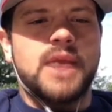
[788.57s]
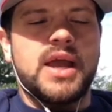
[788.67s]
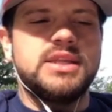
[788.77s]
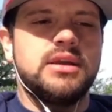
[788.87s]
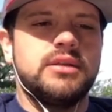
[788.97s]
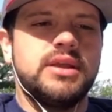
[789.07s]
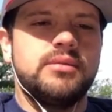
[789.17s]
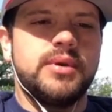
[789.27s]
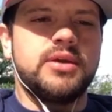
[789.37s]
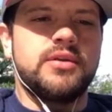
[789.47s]

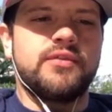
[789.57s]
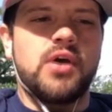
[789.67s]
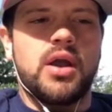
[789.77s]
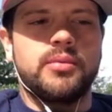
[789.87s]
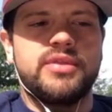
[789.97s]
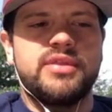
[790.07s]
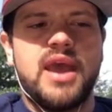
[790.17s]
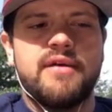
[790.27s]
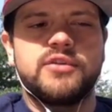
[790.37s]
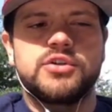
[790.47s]
Ideally, we could have gone with the
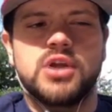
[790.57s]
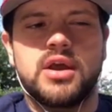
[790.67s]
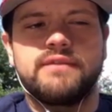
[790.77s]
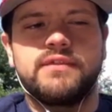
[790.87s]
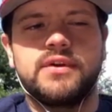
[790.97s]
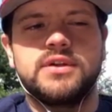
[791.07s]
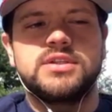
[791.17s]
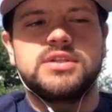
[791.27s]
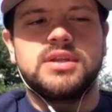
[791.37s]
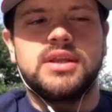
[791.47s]
Aftershock
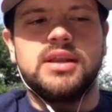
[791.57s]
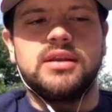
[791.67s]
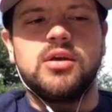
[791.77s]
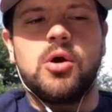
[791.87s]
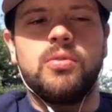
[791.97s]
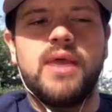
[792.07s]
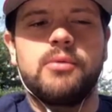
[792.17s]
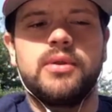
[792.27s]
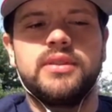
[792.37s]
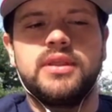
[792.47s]
first and called that
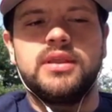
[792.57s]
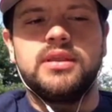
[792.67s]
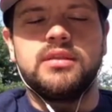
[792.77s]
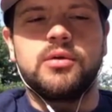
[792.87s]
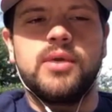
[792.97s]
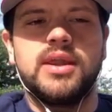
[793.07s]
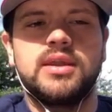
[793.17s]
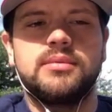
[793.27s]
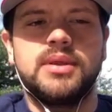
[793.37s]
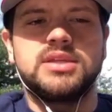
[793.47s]
one the Quake,
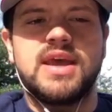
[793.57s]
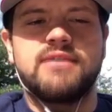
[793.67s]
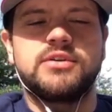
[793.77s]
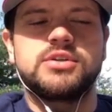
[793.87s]
because the